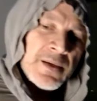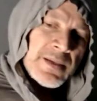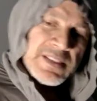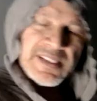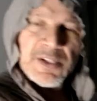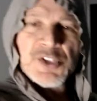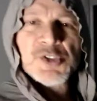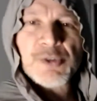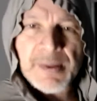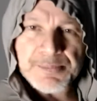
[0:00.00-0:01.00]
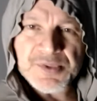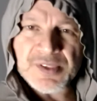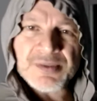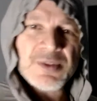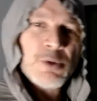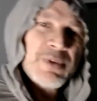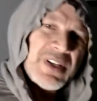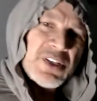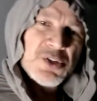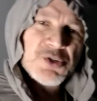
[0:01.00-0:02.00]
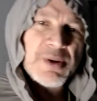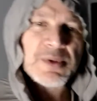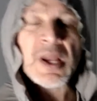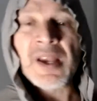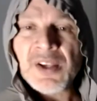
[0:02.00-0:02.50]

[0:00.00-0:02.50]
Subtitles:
let's say your scripts, you're reading your scripts.